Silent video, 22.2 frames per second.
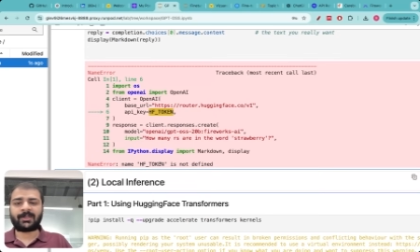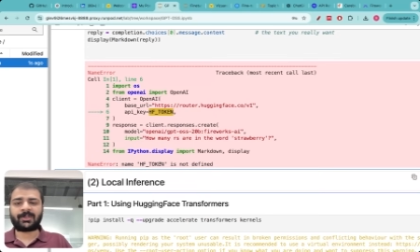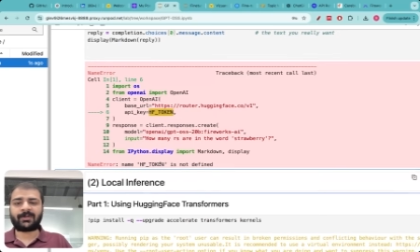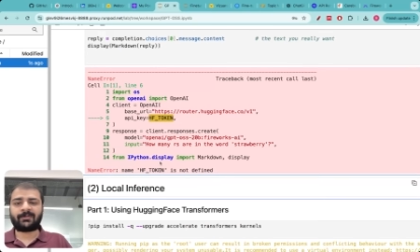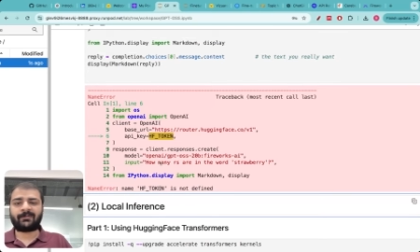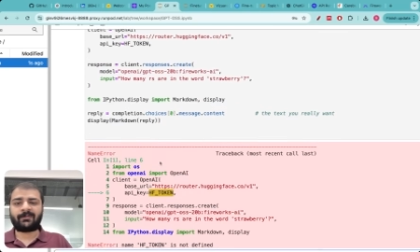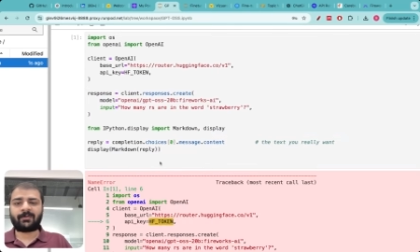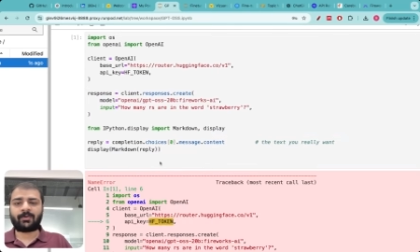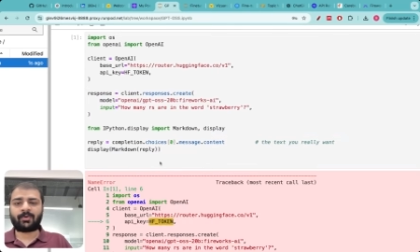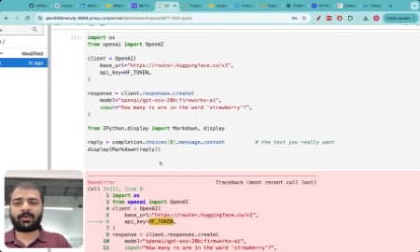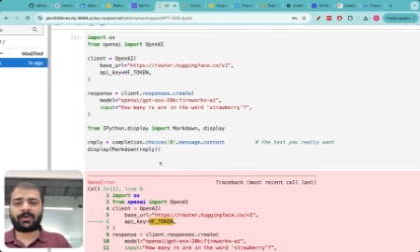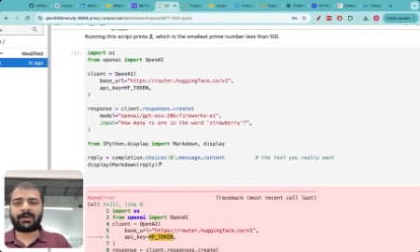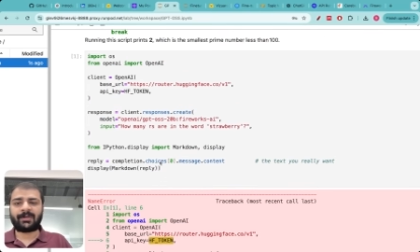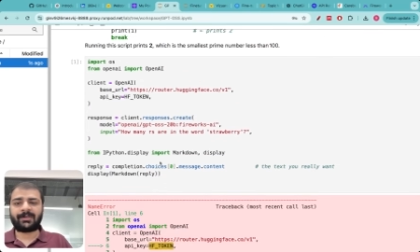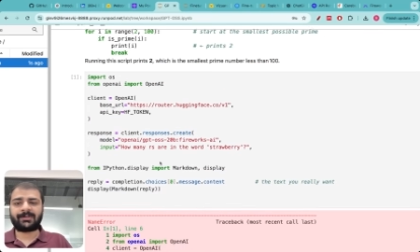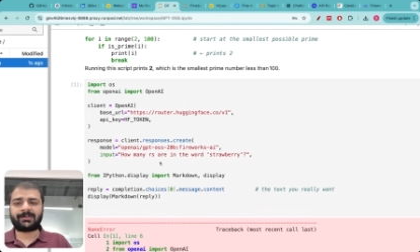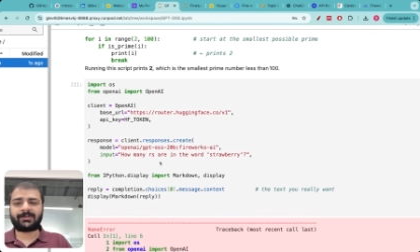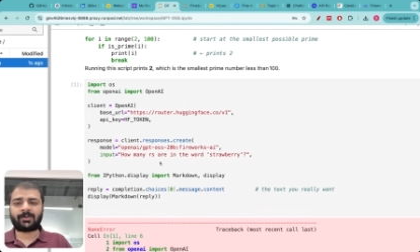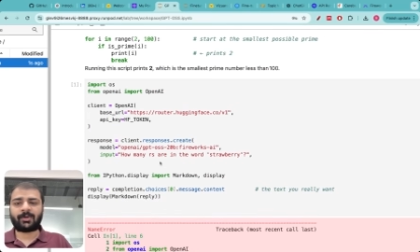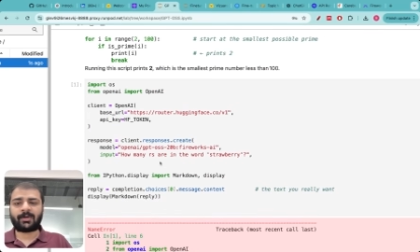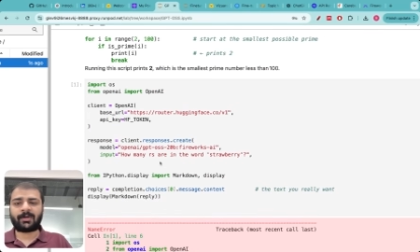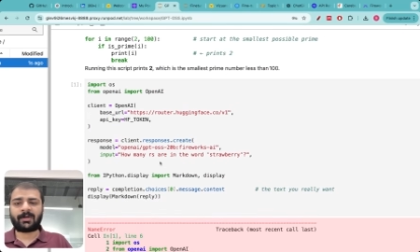HF token
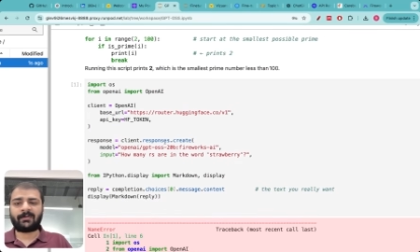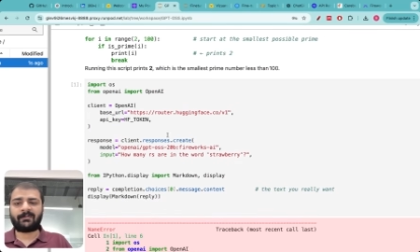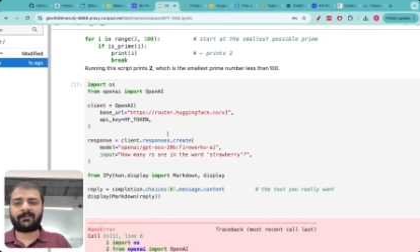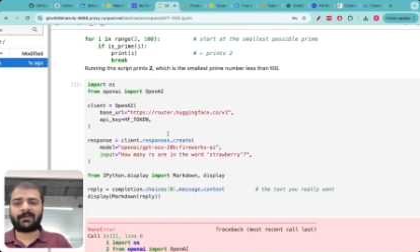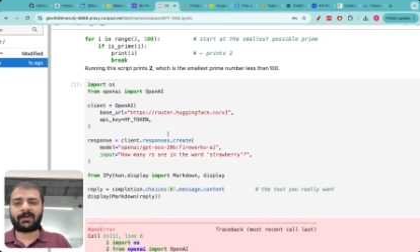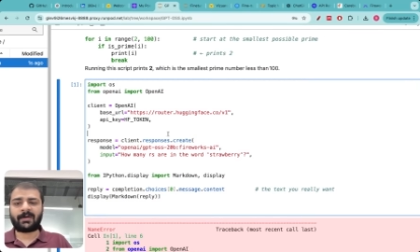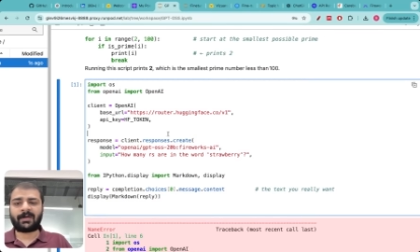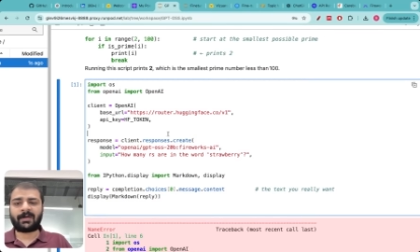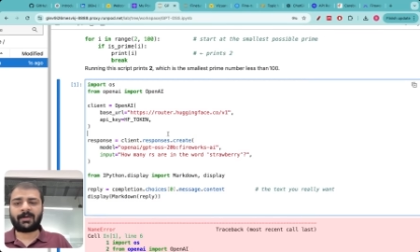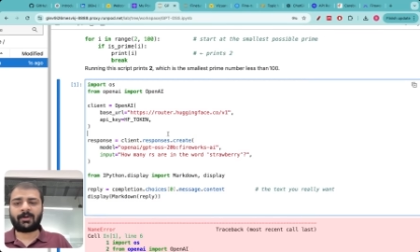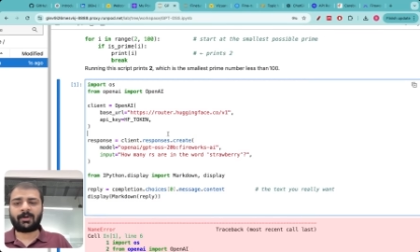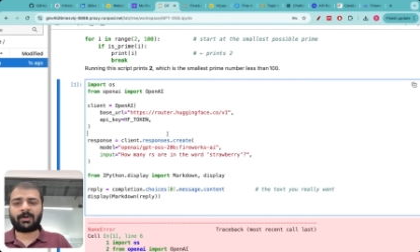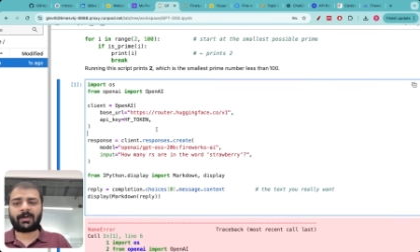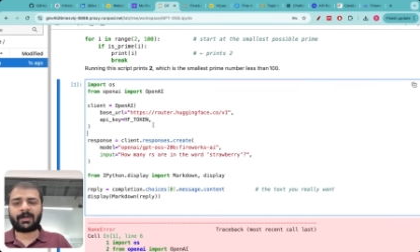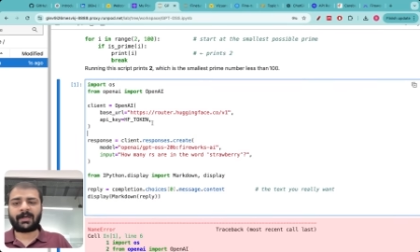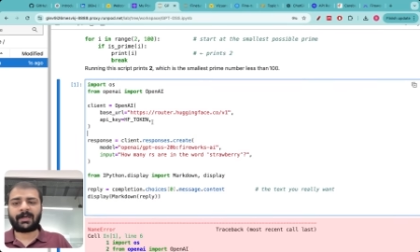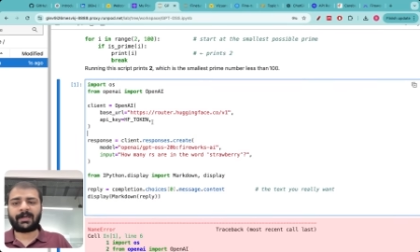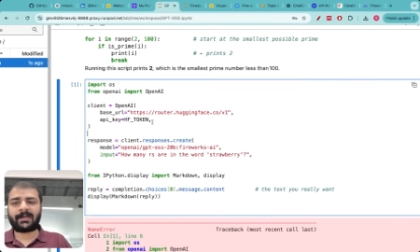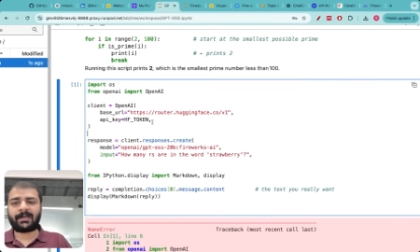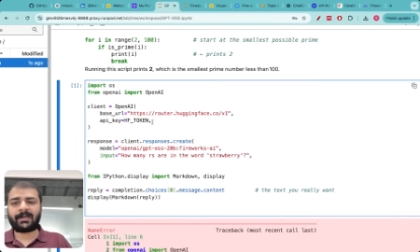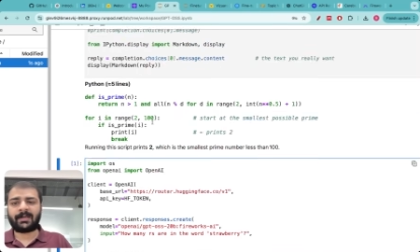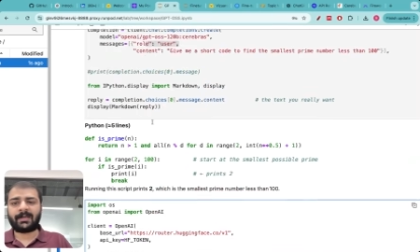is not defined. All
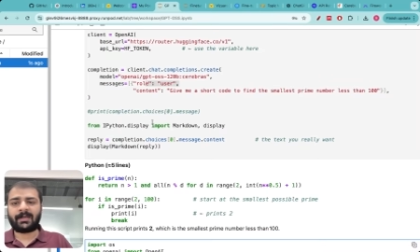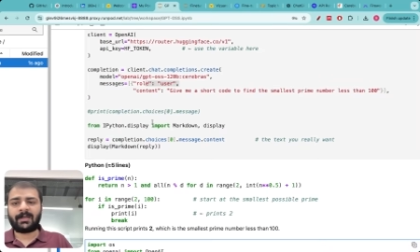right.